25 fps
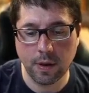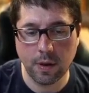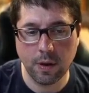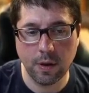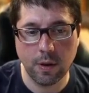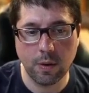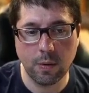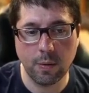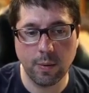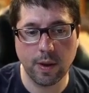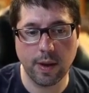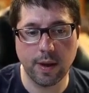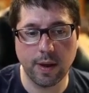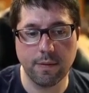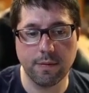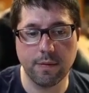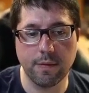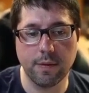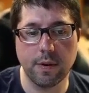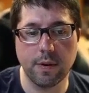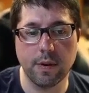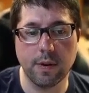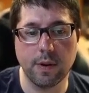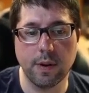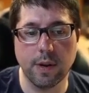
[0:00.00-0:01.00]
We have
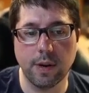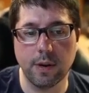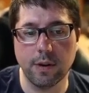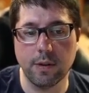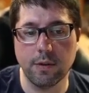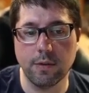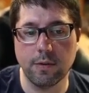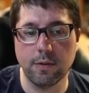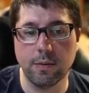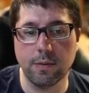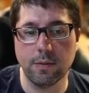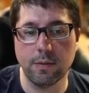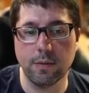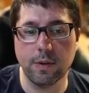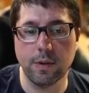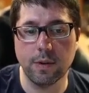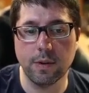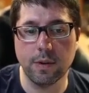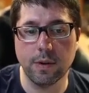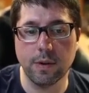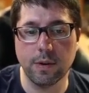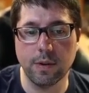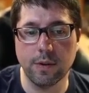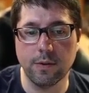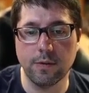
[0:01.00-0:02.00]
knight to
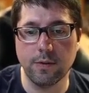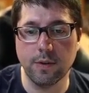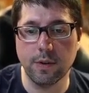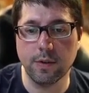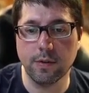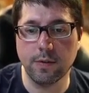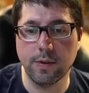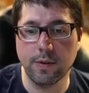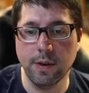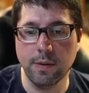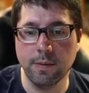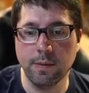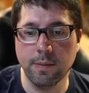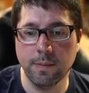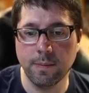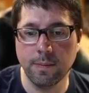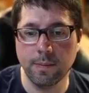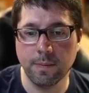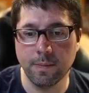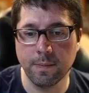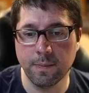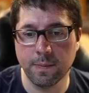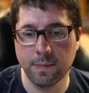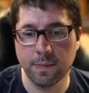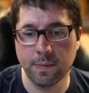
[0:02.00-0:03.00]
c3,
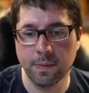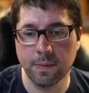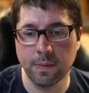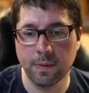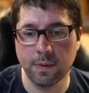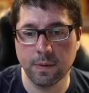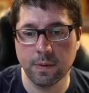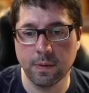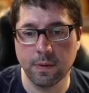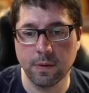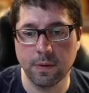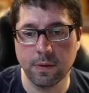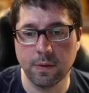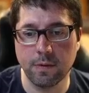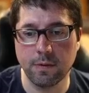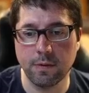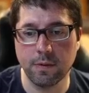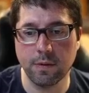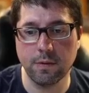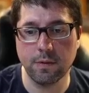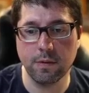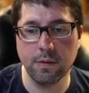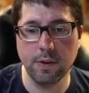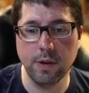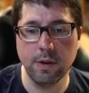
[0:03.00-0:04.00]

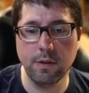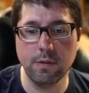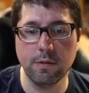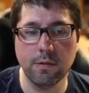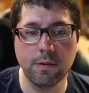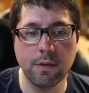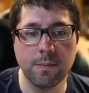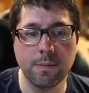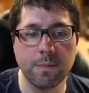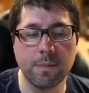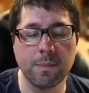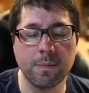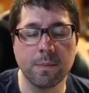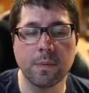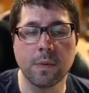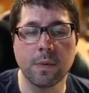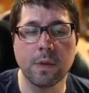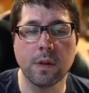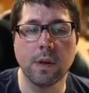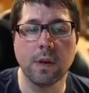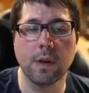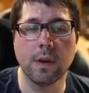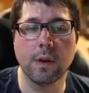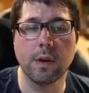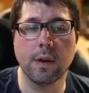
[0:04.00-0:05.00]
c6.
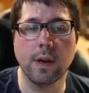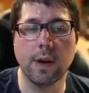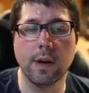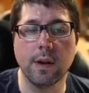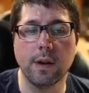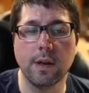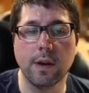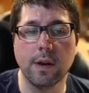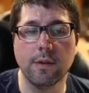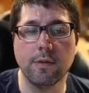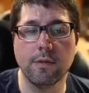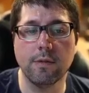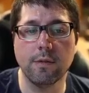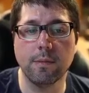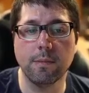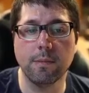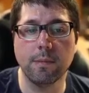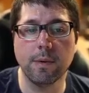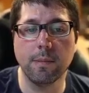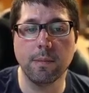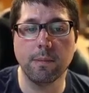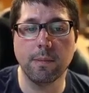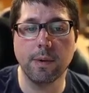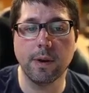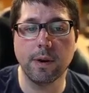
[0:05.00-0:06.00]
The idea is to
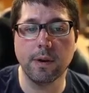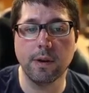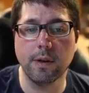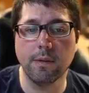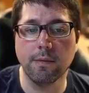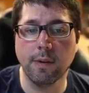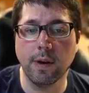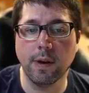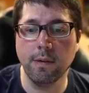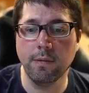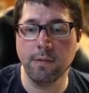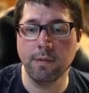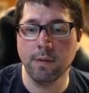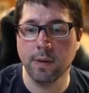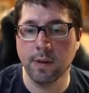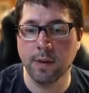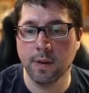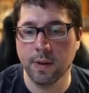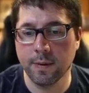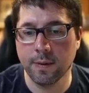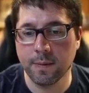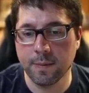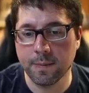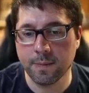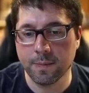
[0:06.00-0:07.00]
prepare d5.
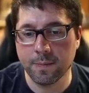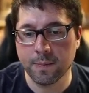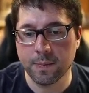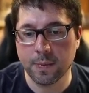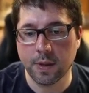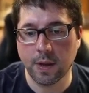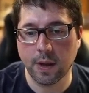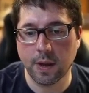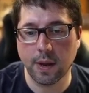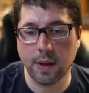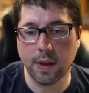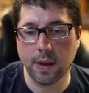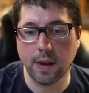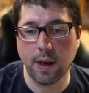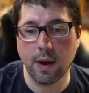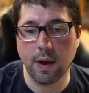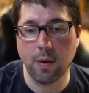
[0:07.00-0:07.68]
And now we